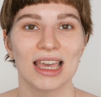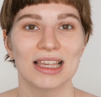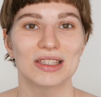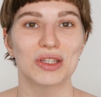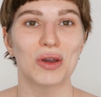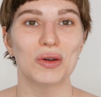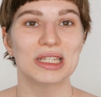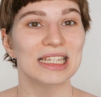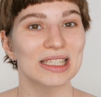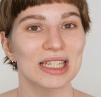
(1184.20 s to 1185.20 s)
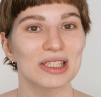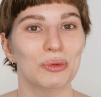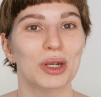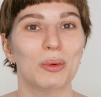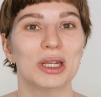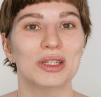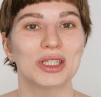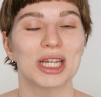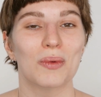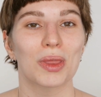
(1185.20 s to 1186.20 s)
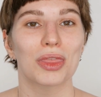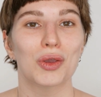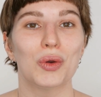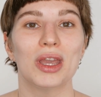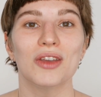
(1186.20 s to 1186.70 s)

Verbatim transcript: So this is what I wanted to share with you.